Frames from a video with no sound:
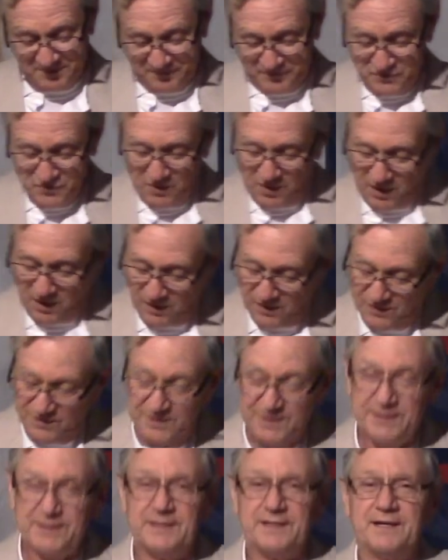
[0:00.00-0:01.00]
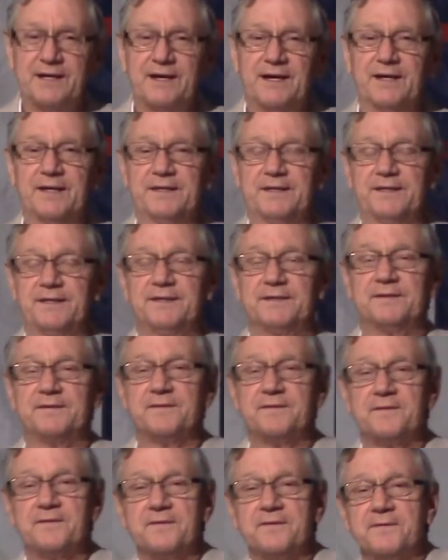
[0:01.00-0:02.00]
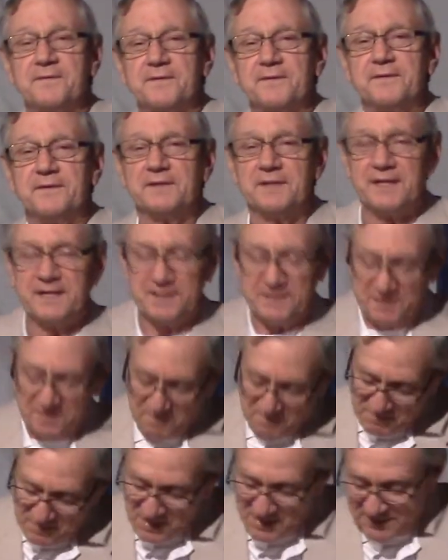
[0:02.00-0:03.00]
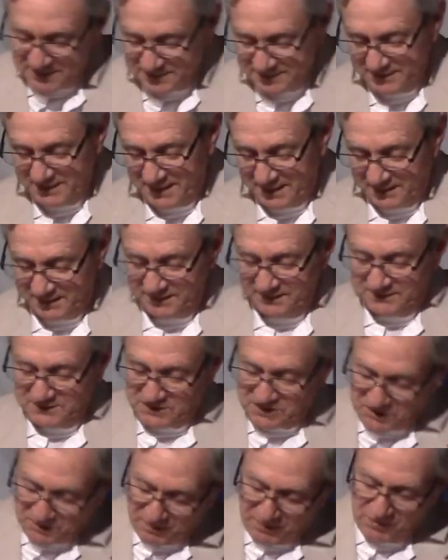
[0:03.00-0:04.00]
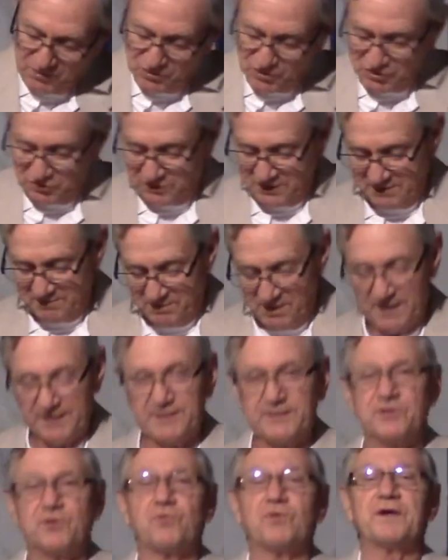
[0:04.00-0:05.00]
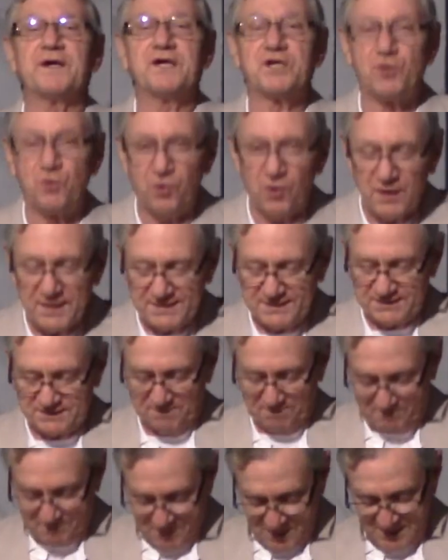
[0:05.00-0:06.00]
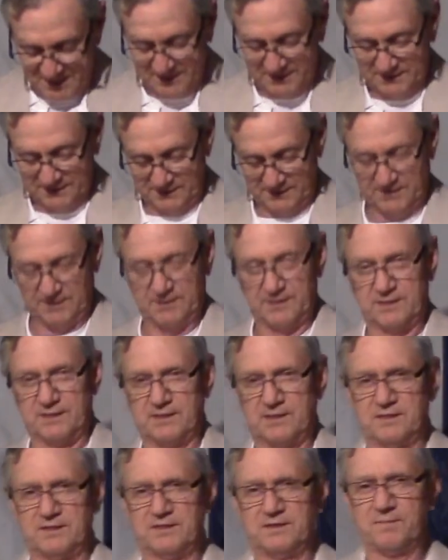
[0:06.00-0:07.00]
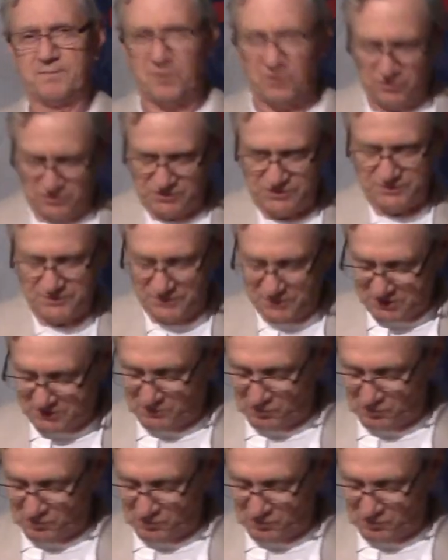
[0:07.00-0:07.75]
if you are a like-minded, a spiritually minded, or a Christ-minded person this